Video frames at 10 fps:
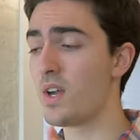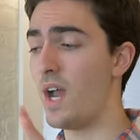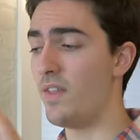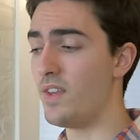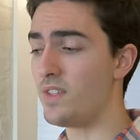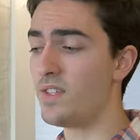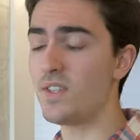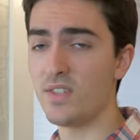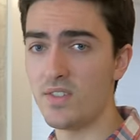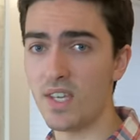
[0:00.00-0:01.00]
And this
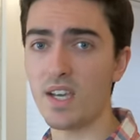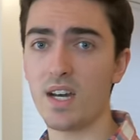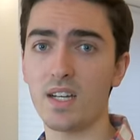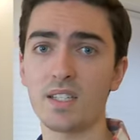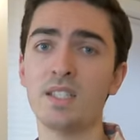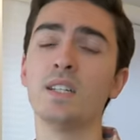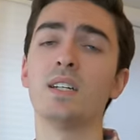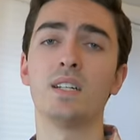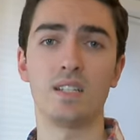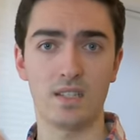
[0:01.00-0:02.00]
is a Xeon,
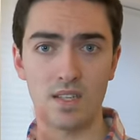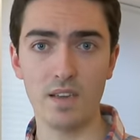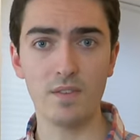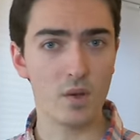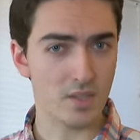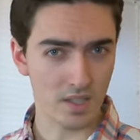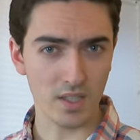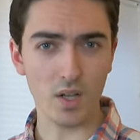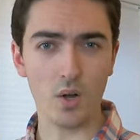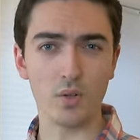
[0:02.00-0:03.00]
even though it's a
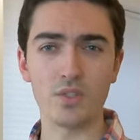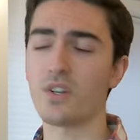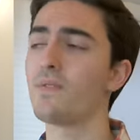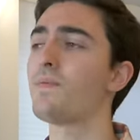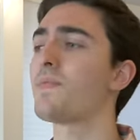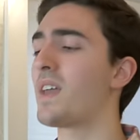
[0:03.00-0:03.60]
little older,